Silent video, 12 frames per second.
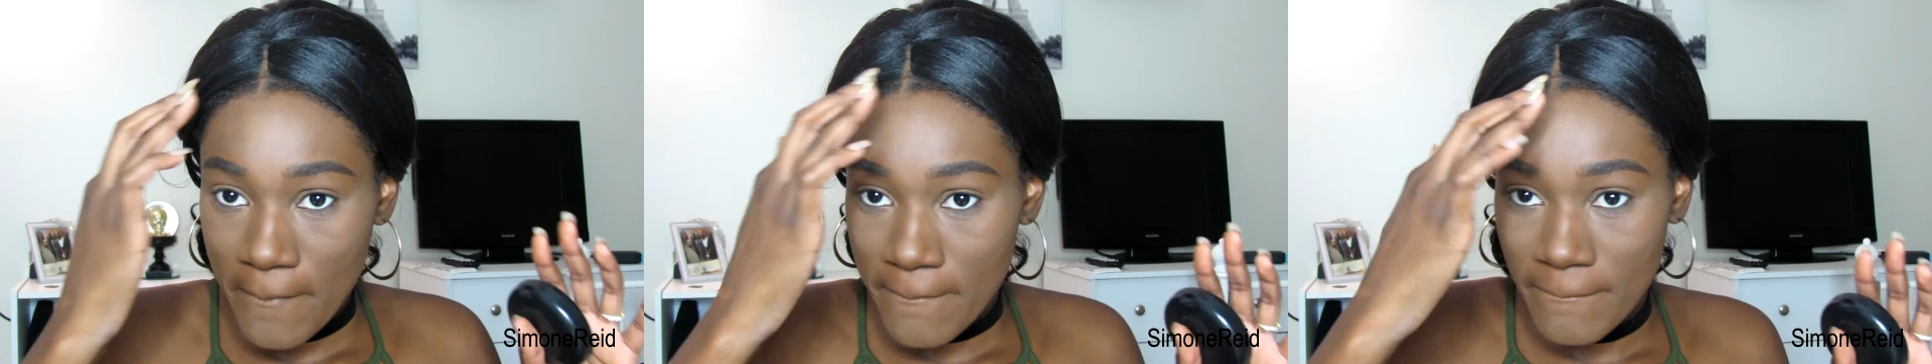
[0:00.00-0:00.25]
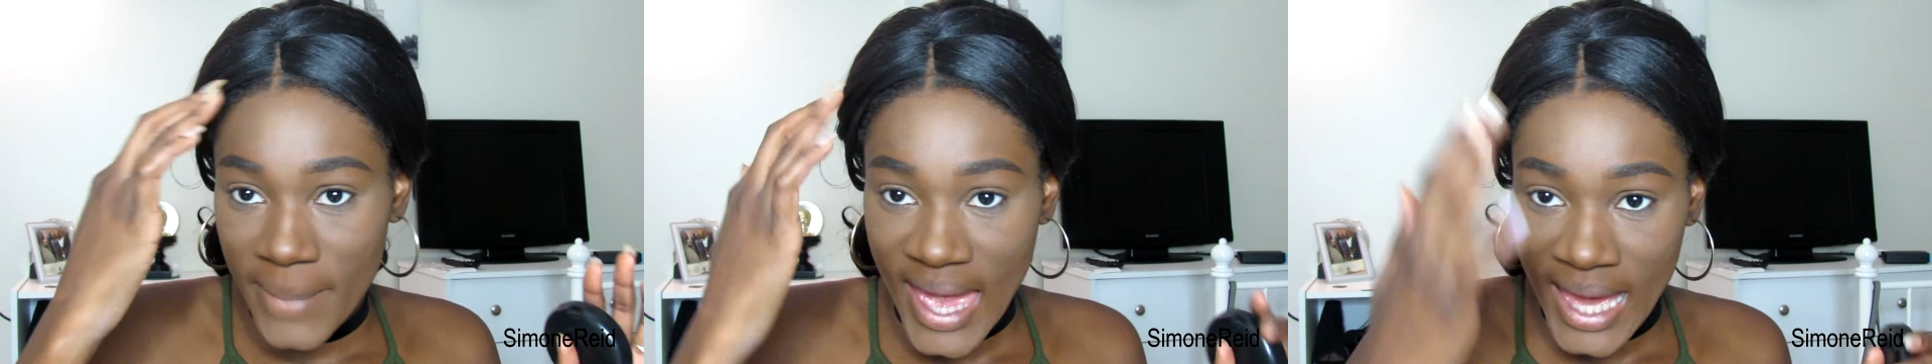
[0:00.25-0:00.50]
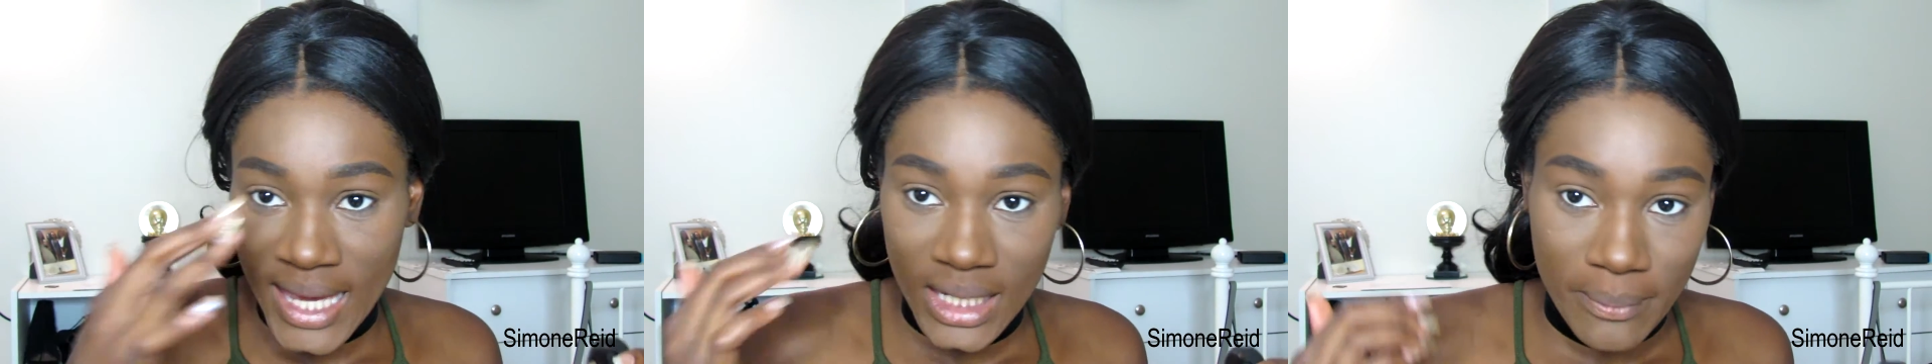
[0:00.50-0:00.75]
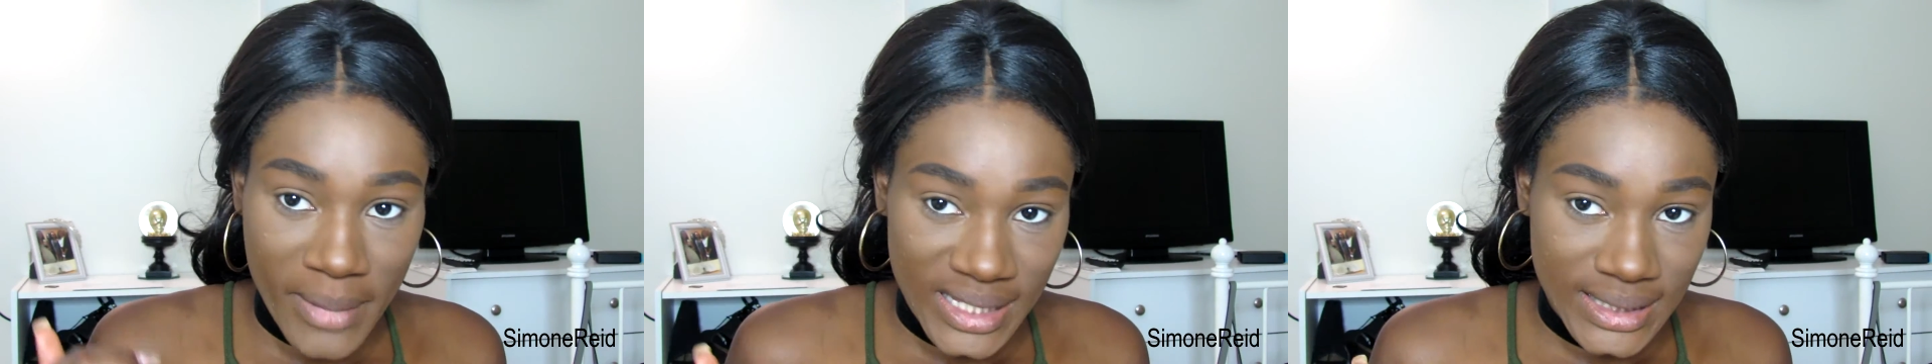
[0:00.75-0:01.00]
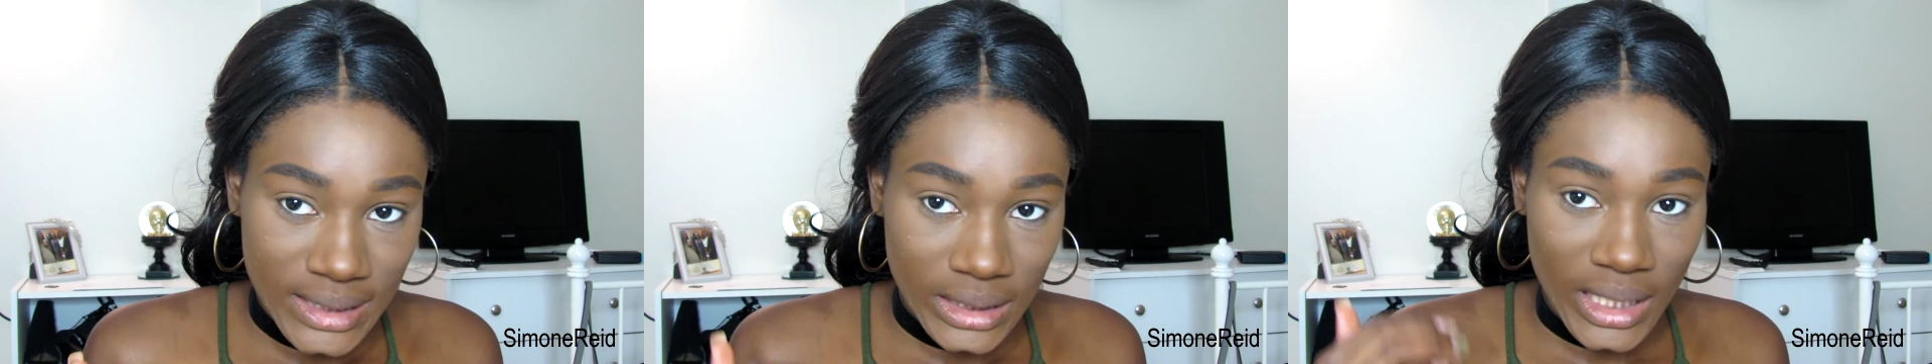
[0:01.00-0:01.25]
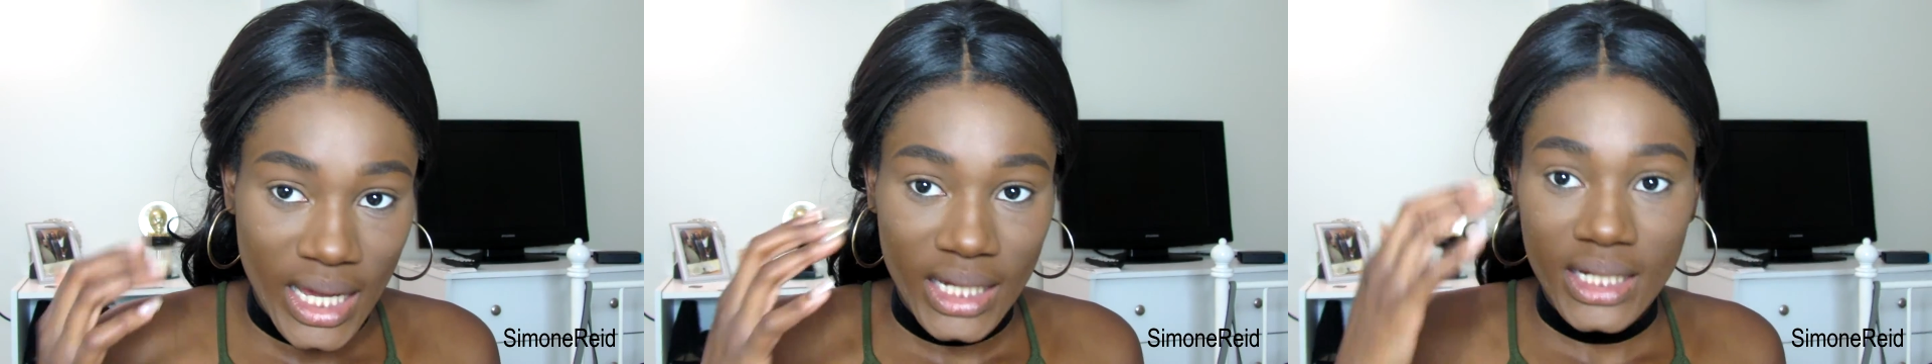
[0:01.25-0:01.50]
bad messy line